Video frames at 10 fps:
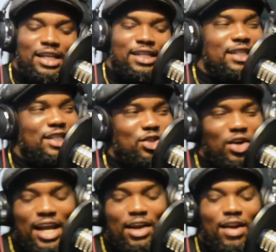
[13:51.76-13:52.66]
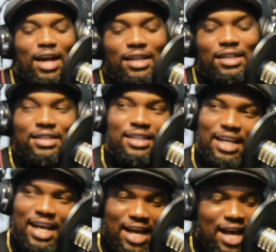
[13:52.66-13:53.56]
Is it this your era?
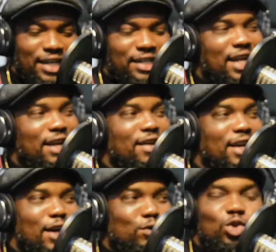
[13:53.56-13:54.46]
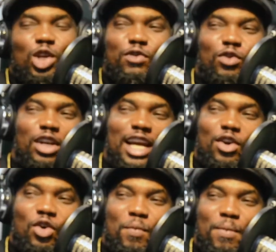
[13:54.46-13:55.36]
This era now. Which one you feel like
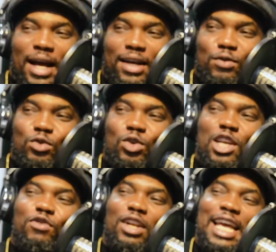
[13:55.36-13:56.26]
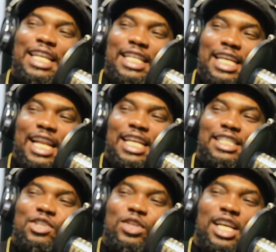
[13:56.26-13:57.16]
come back? Which one you feel like be? Like
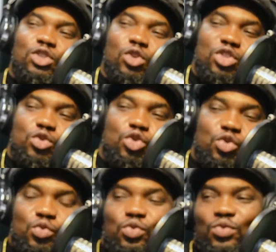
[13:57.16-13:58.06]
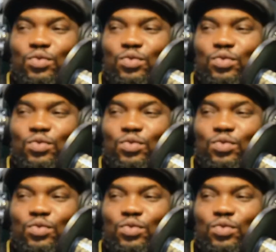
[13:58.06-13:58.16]
say you get choice to choose.